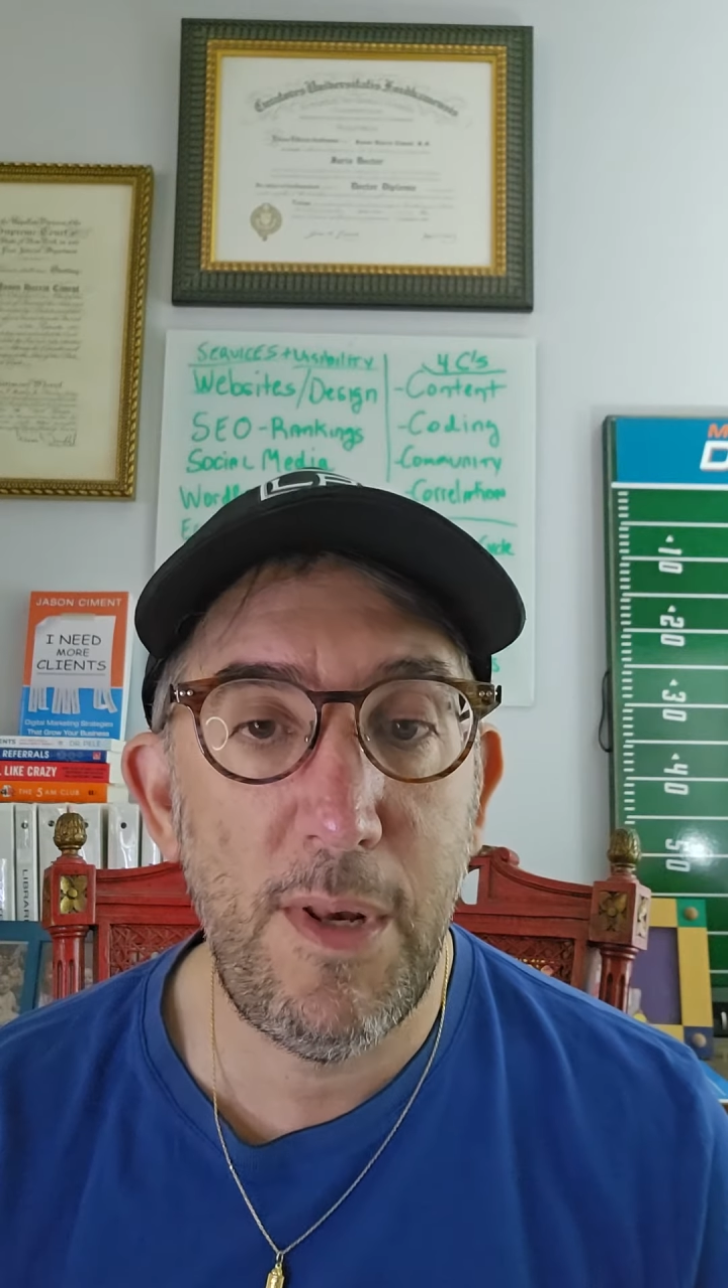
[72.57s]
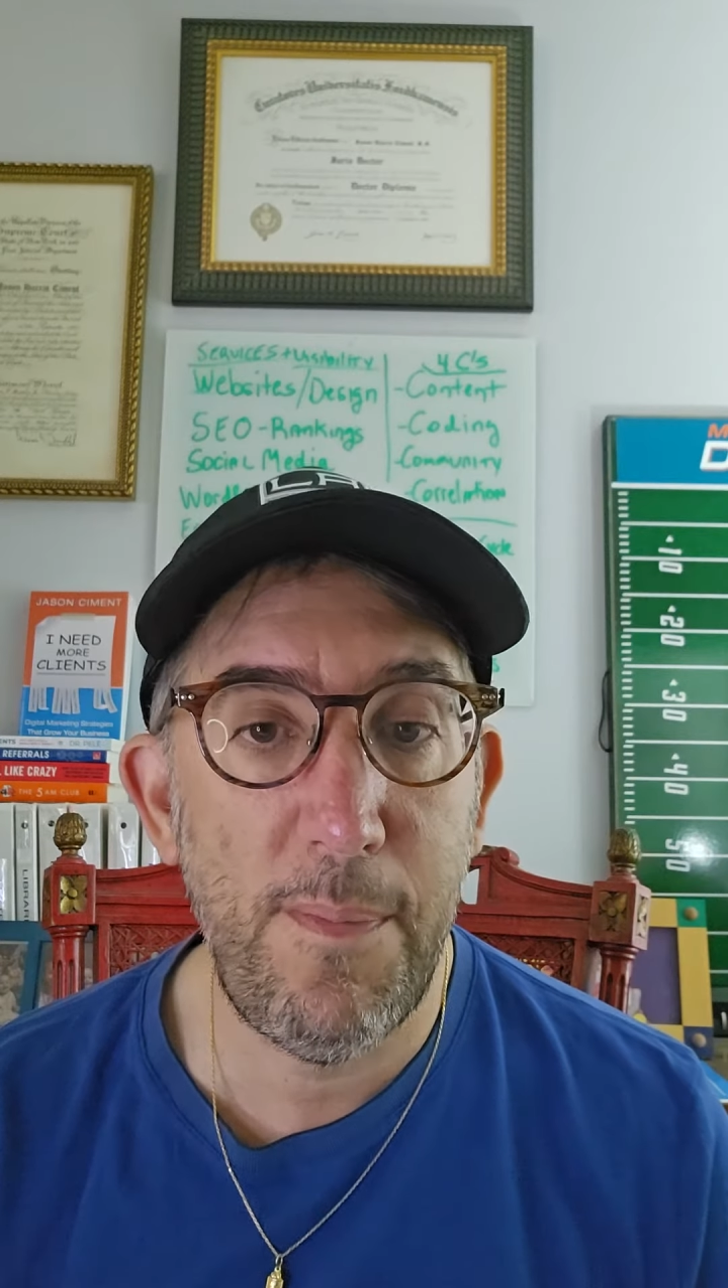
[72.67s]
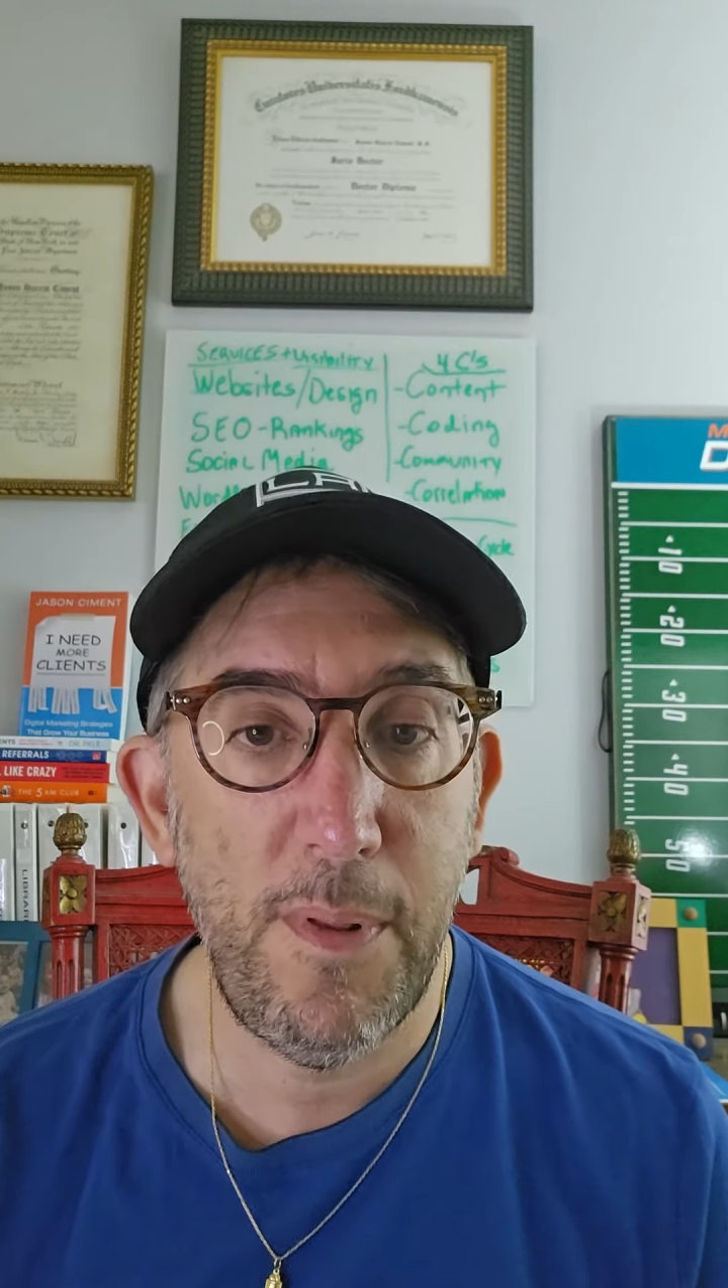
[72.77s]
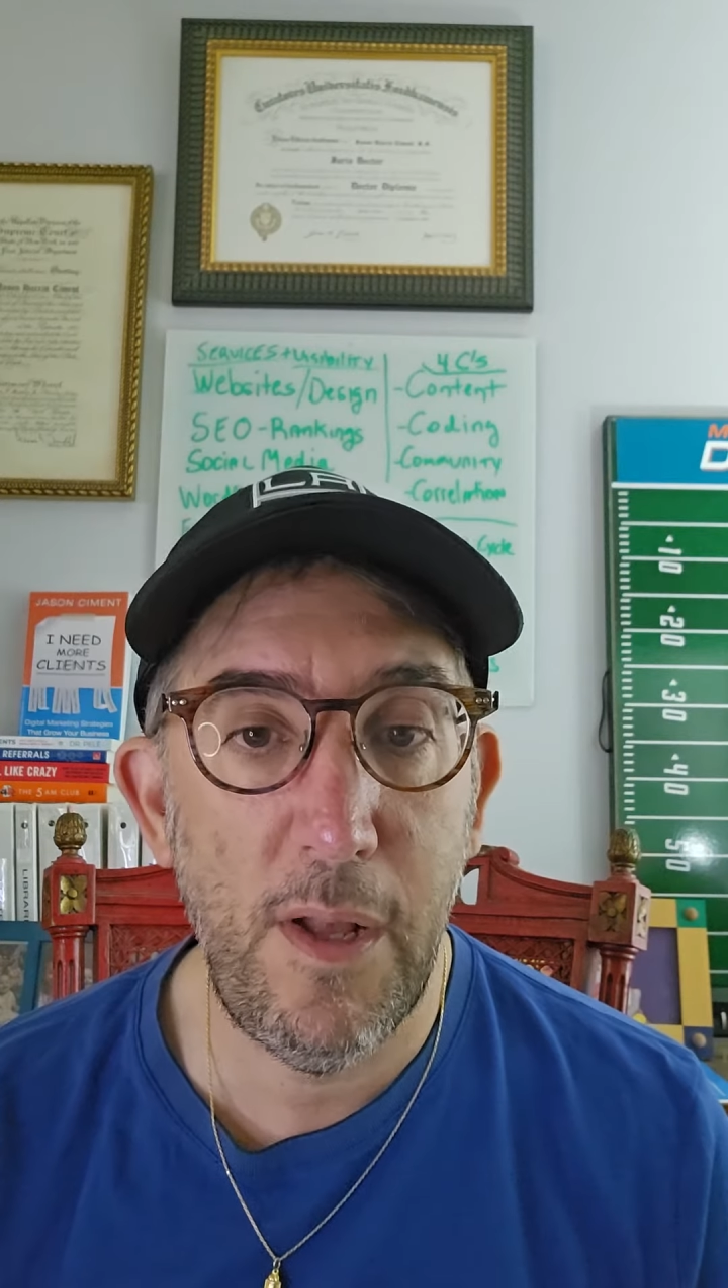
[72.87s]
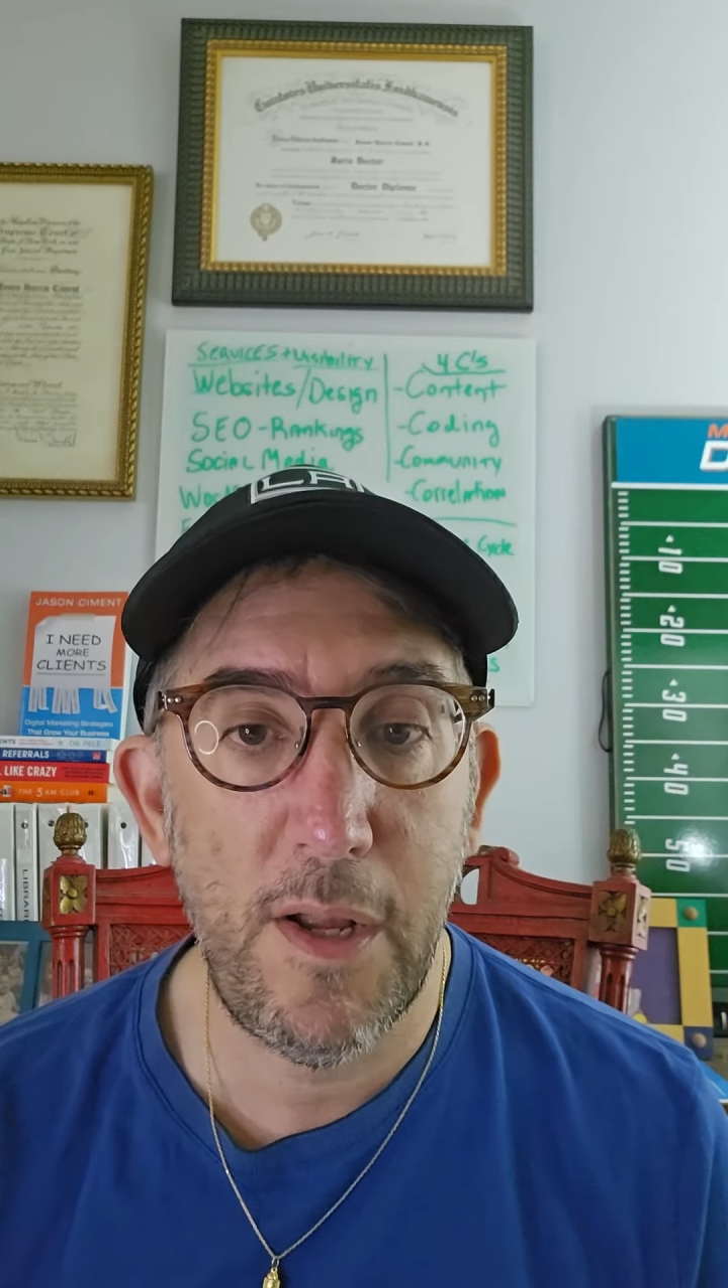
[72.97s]

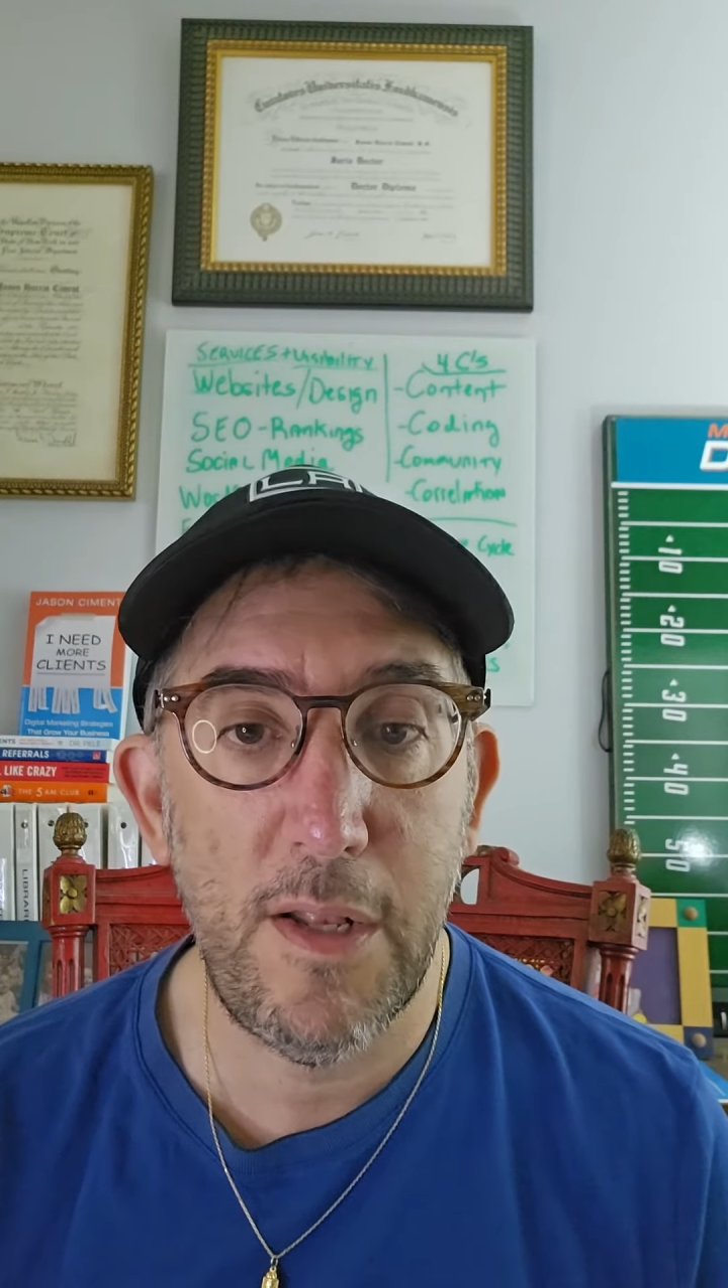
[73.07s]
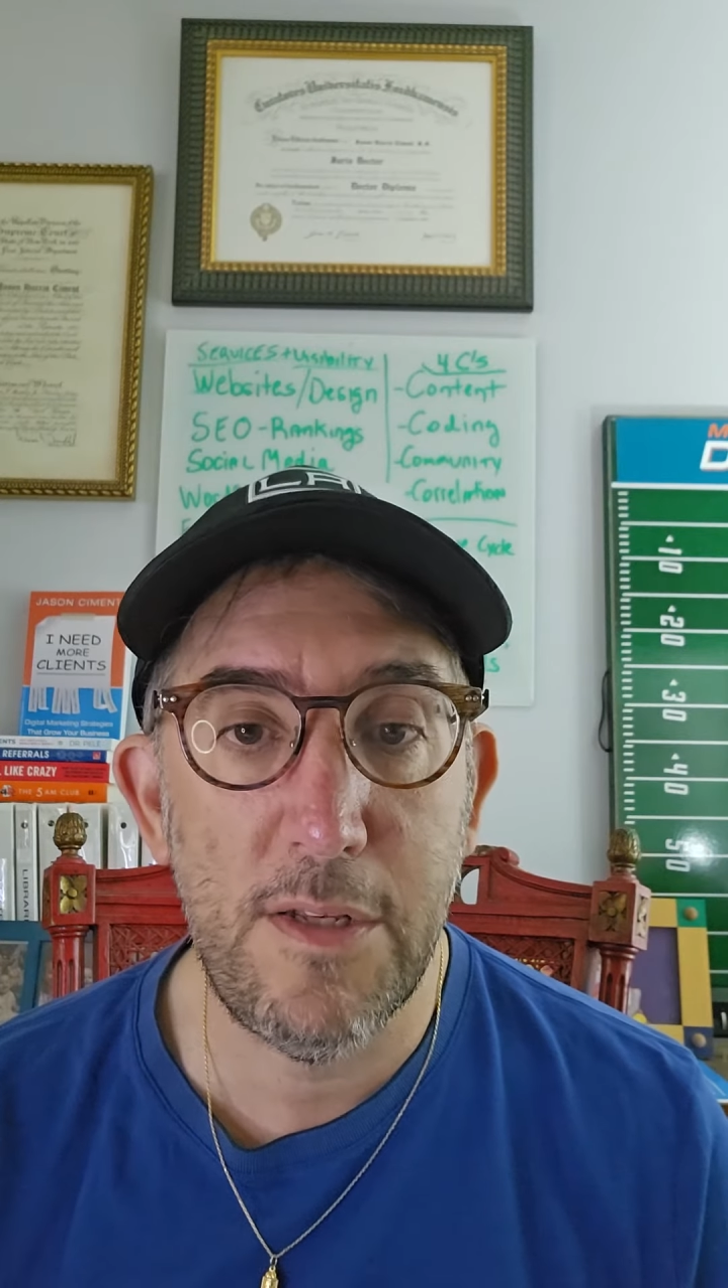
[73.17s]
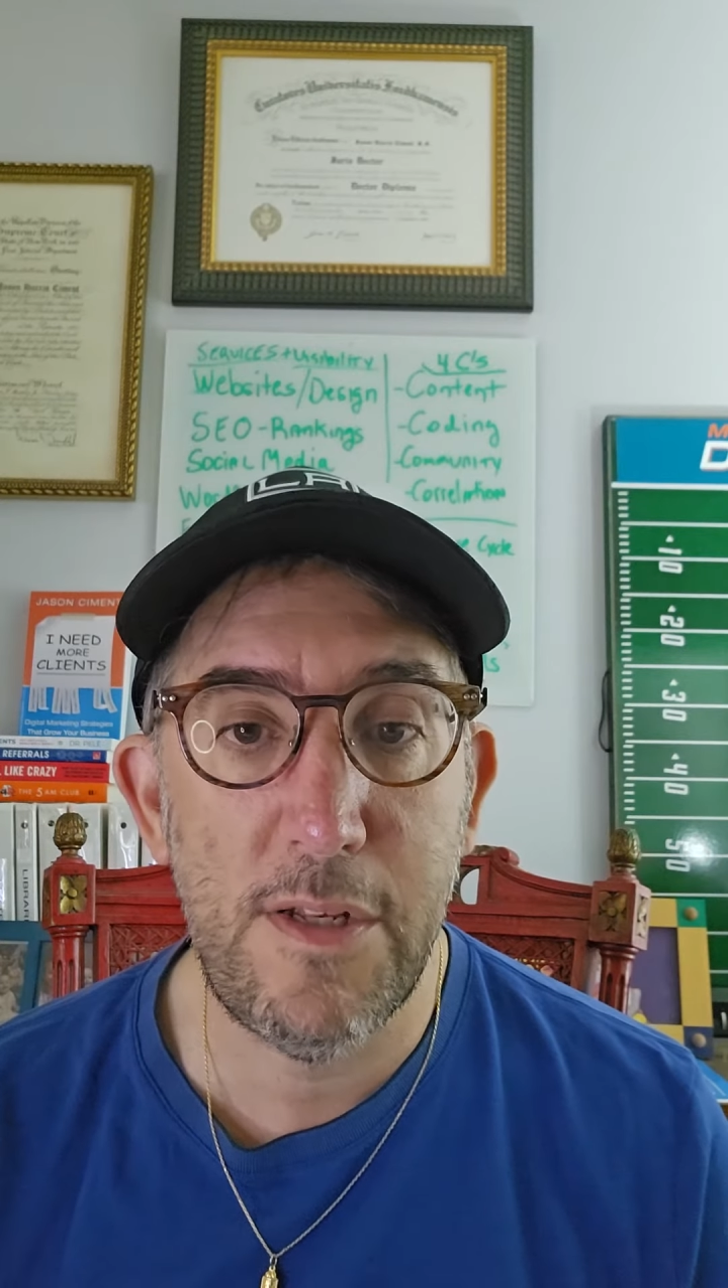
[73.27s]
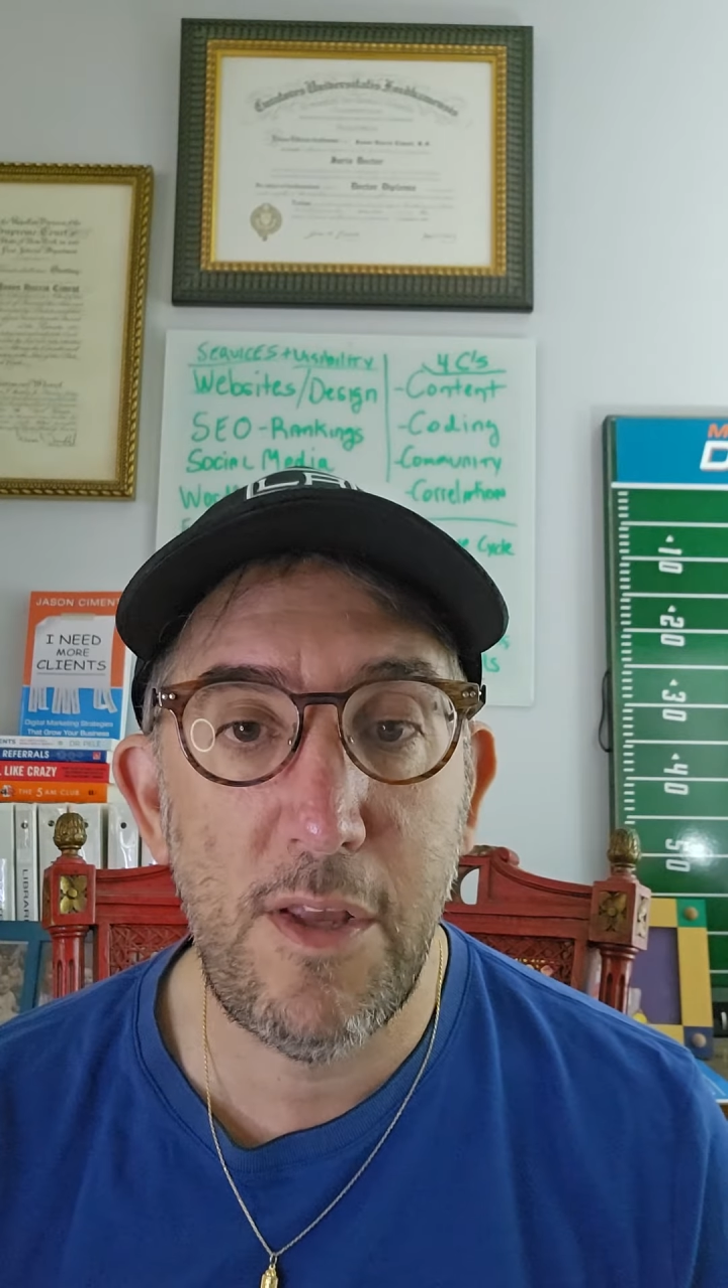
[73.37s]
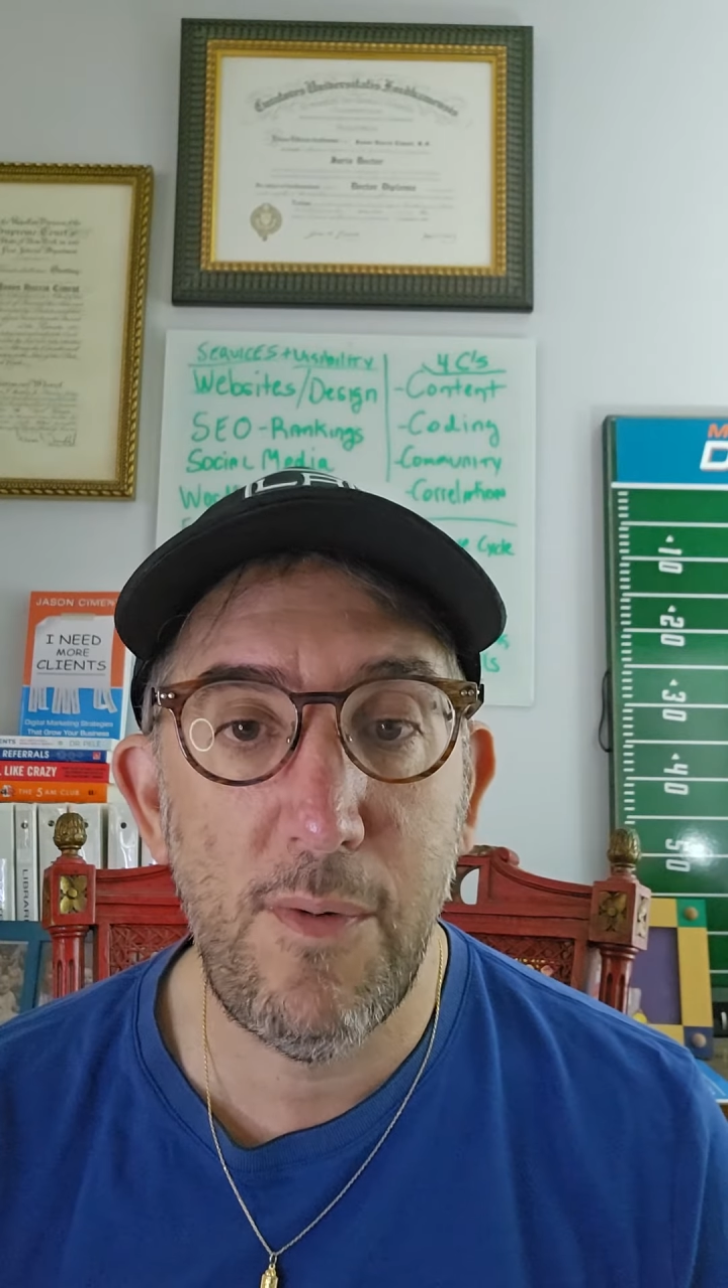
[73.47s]
plugins do you